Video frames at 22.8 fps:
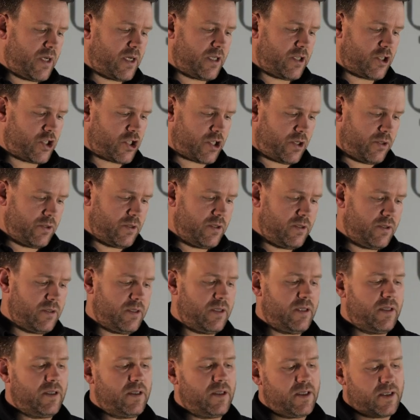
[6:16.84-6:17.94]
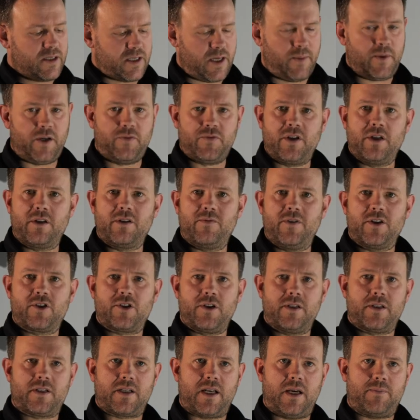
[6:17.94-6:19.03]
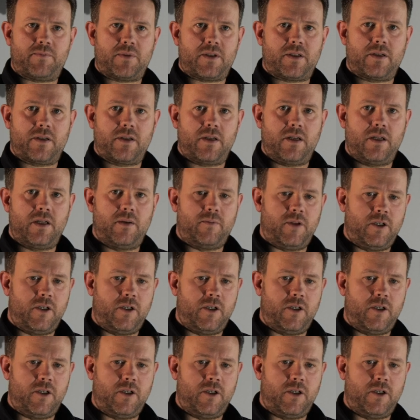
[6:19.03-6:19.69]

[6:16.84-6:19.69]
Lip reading: going to show you some of the individual steps in a